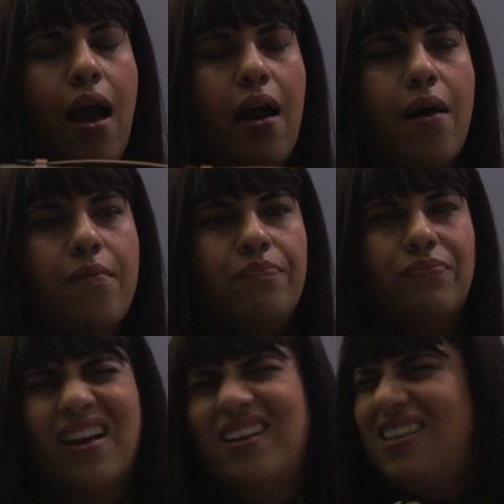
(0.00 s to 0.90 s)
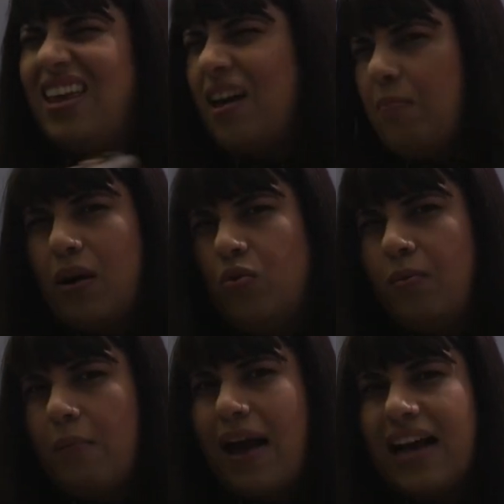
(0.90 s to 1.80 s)
I say that about all
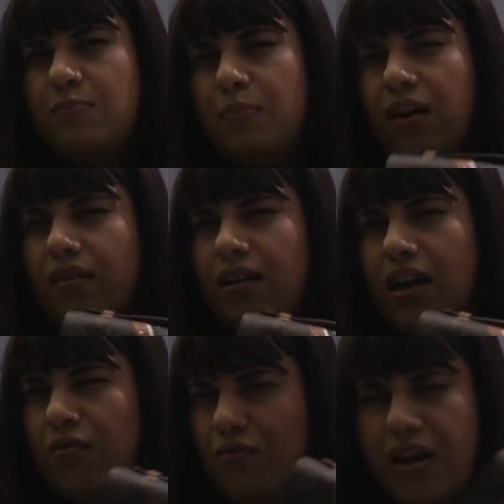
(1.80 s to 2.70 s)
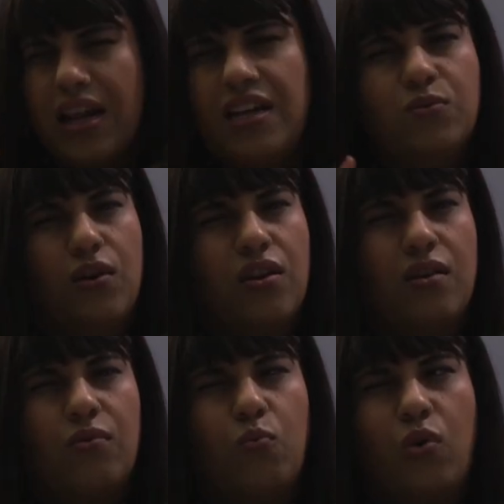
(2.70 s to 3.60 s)
my bags, but it really is one of
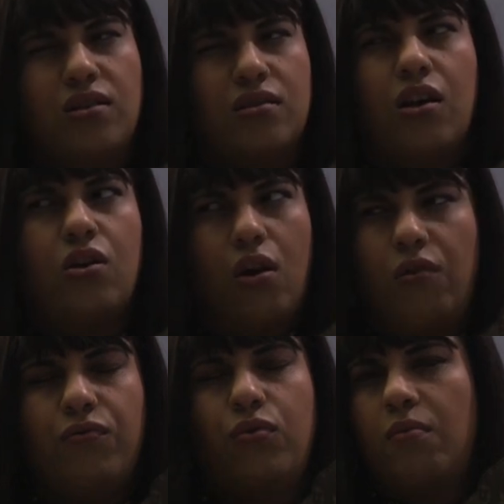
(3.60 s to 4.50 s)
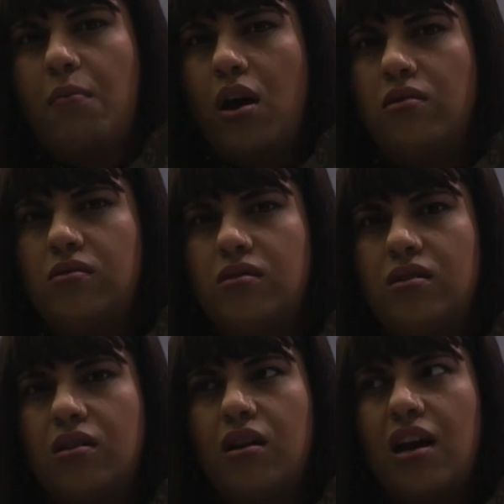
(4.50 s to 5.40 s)
the ones I go for the
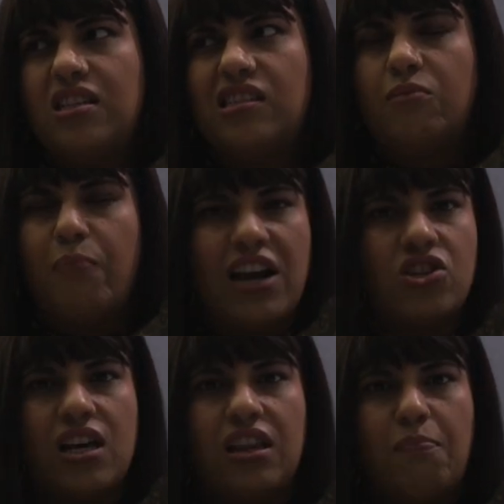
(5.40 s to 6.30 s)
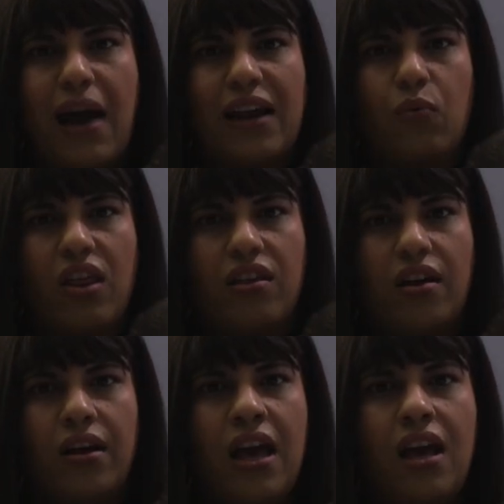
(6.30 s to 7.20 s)
most, especially in the bad
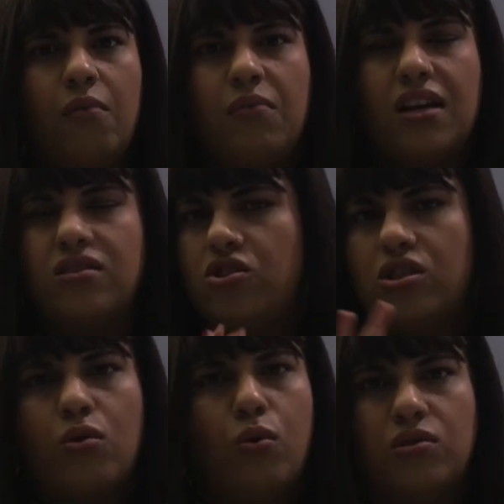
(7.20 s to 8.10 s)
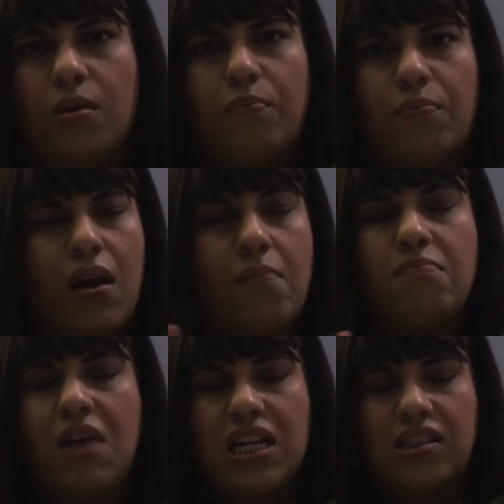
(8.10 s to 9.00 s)
weather, because it just holds up
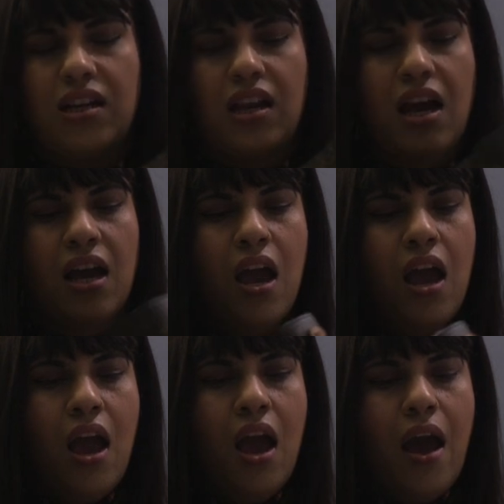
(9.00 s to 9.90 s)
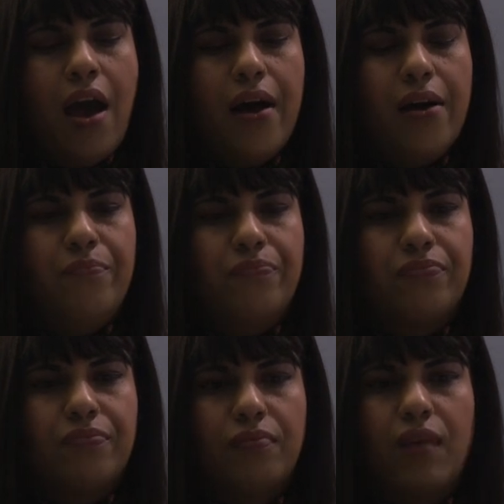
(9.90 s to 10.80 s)
amazingly.
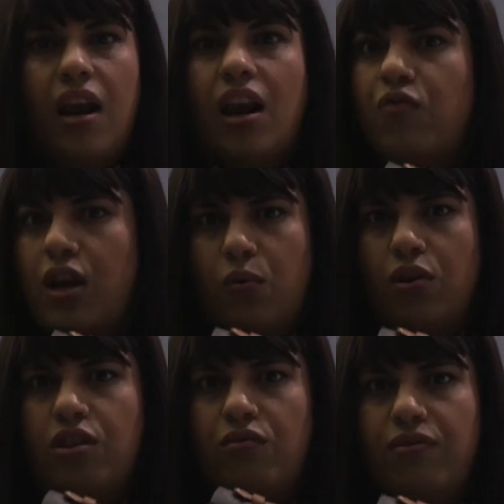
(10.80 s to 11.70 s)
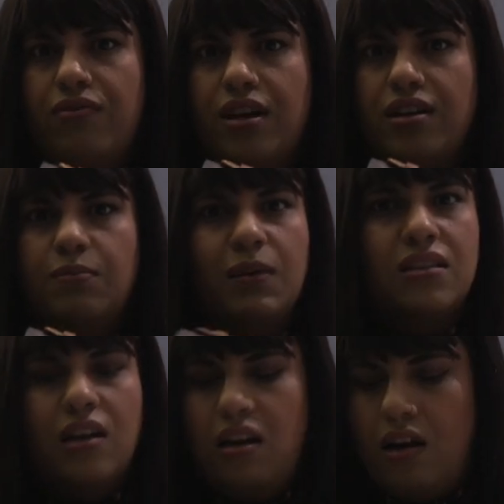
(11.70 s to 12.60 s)
And I really wanted the reverse
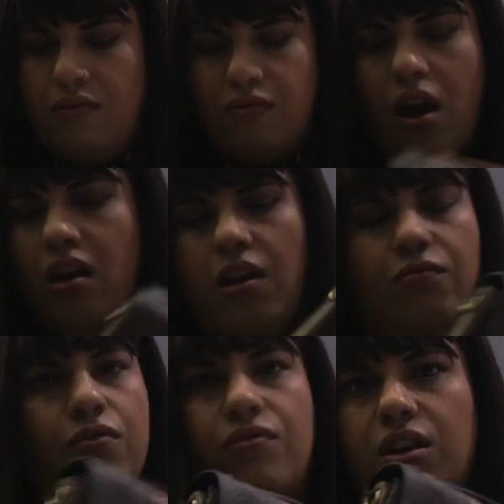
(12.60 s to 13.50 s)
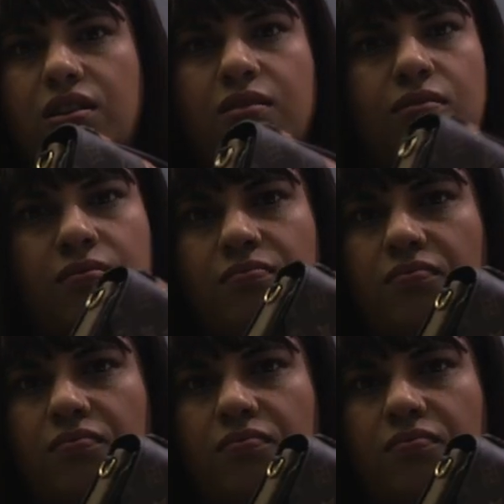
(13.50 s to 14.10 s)
because I love reverse.